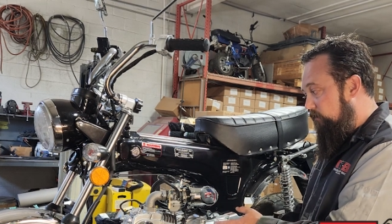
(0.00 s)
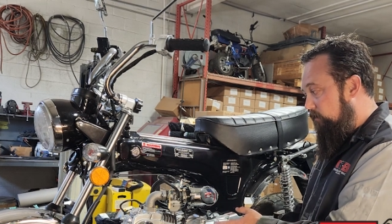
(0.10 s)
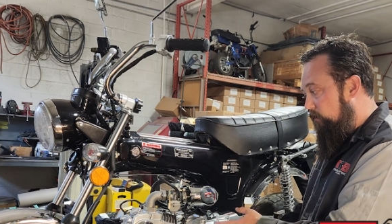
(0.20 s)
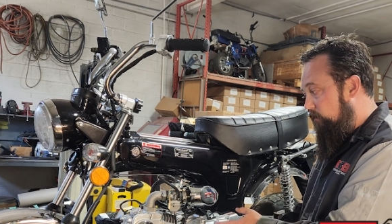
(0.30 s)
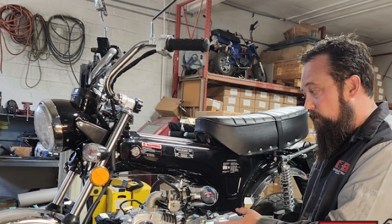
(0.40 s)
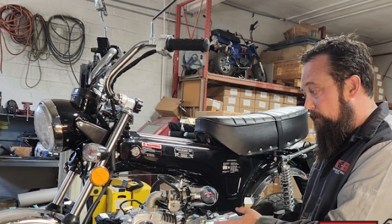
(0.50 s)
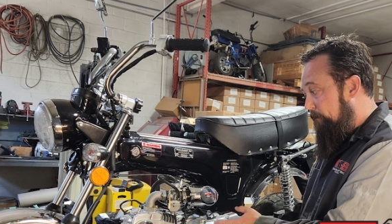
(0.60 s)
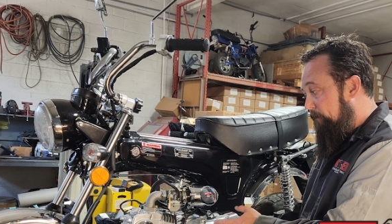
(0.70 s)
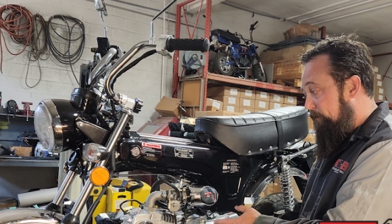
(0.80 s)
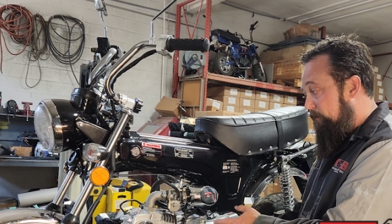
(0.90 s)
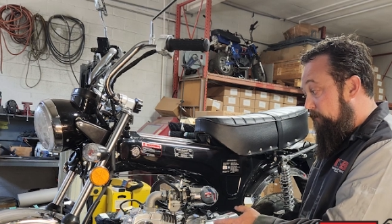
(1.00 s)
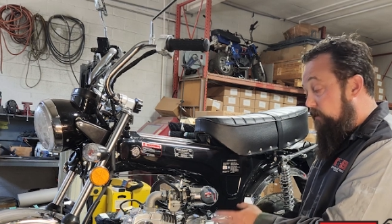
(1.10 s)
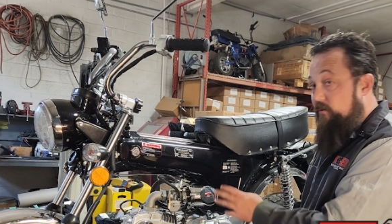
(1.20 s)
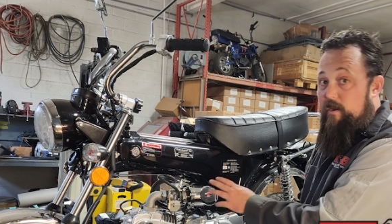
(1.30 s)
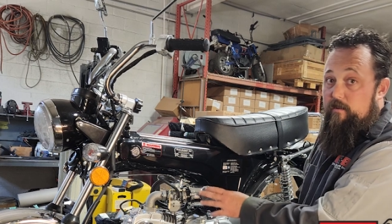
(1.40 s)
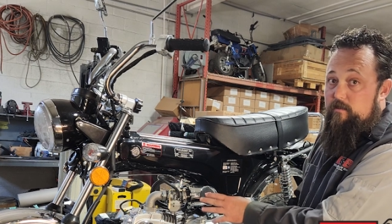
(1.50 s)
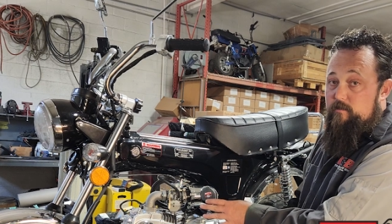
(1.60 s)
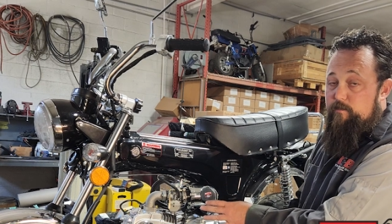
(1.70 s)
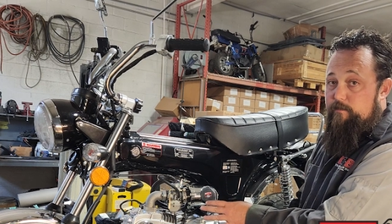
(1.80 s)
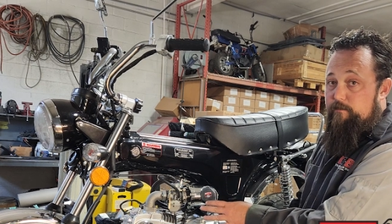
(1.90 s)
So if you're
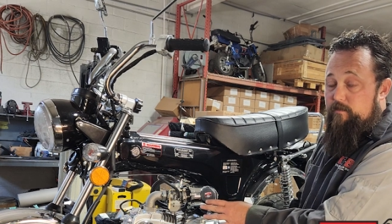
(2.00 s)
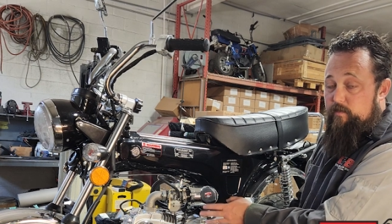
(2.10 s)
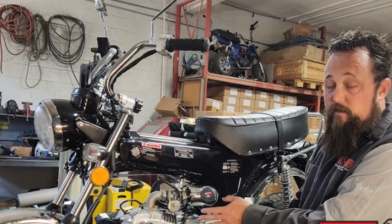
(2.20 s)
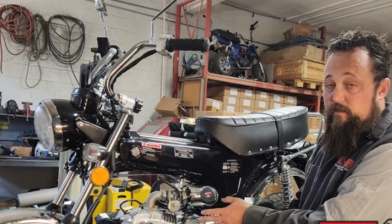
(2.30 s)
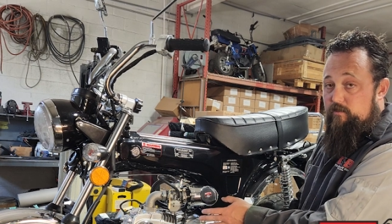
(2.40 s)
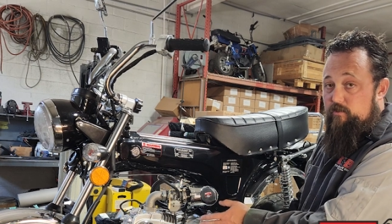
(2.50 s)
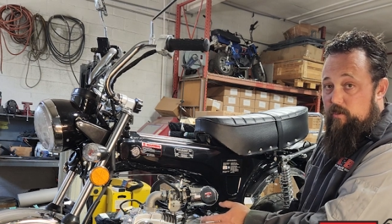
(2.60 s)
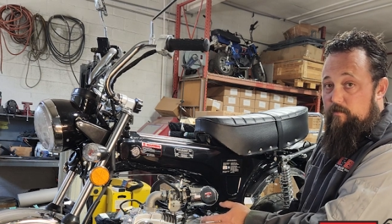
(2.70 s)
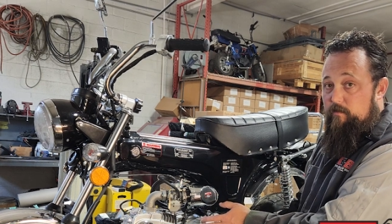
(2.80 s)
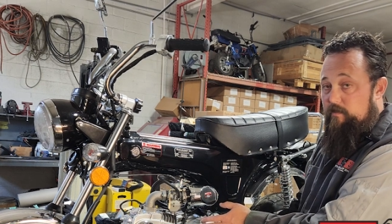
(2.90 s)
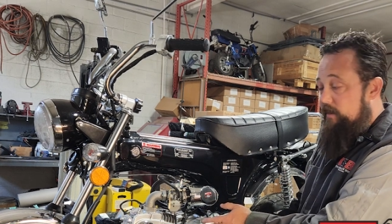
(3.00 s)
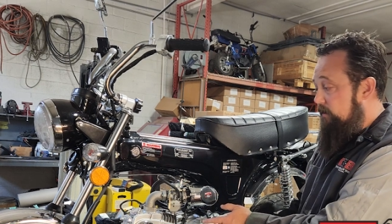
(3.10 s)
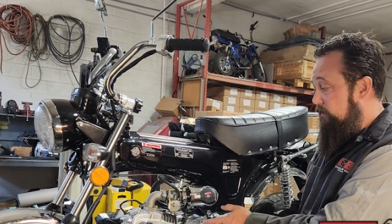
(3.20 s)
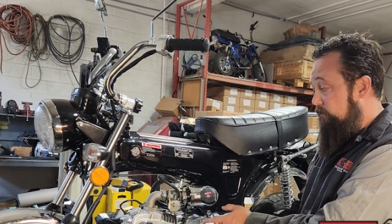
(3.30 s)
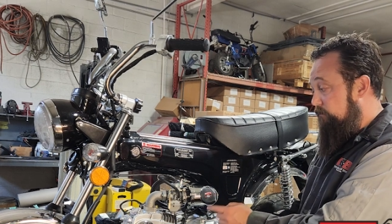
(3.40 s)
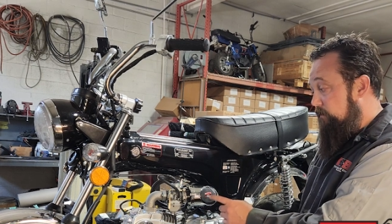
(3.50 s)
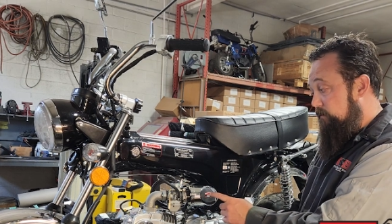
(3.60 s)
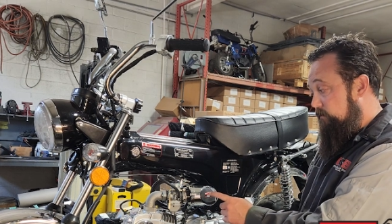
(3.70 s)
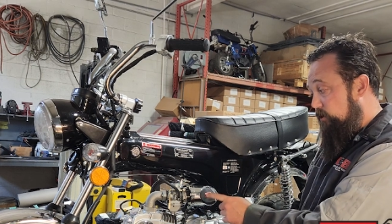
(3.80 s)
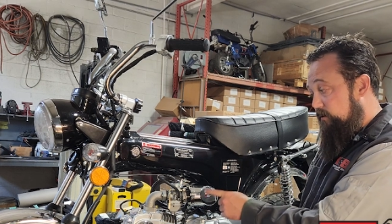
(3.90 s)
experiencing trouble with that,
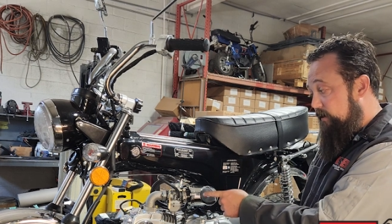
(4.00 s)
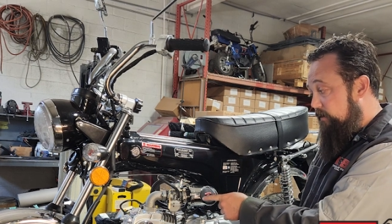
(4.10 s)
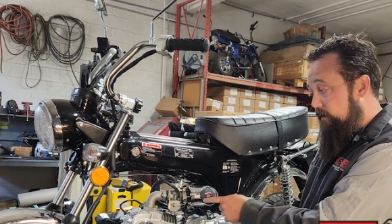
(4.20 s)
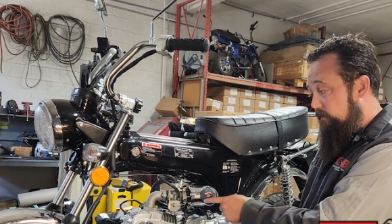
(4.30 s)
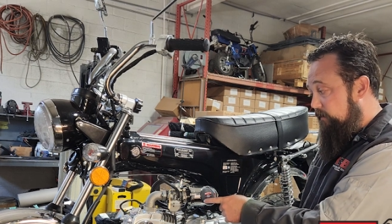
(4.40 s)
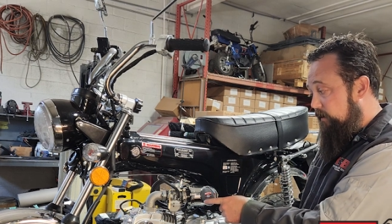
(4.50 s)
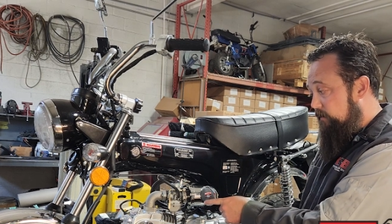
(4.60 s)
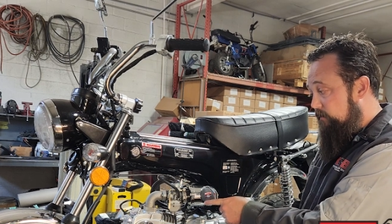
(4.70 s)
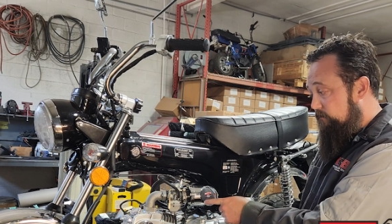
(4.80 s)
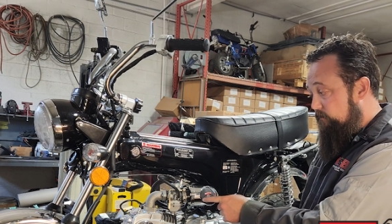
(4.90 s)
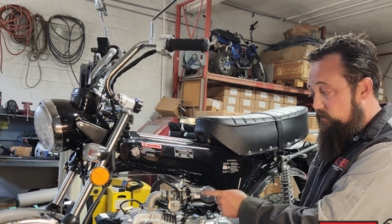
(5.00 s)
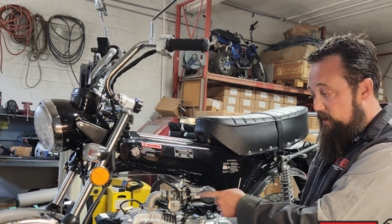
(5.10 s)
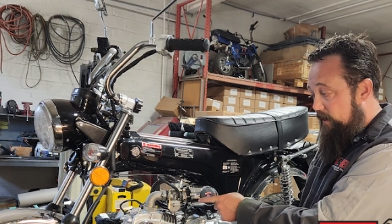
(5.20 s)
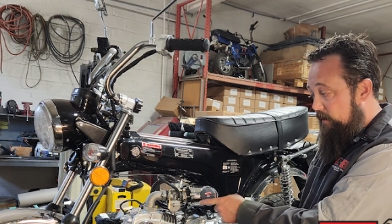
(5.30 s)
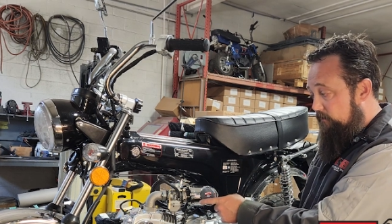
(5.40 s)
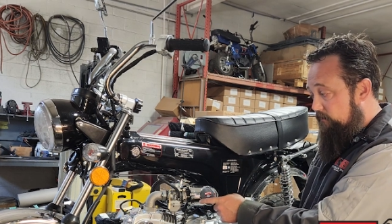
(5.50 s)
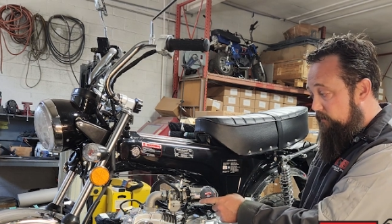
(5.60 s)
the turned out intake we have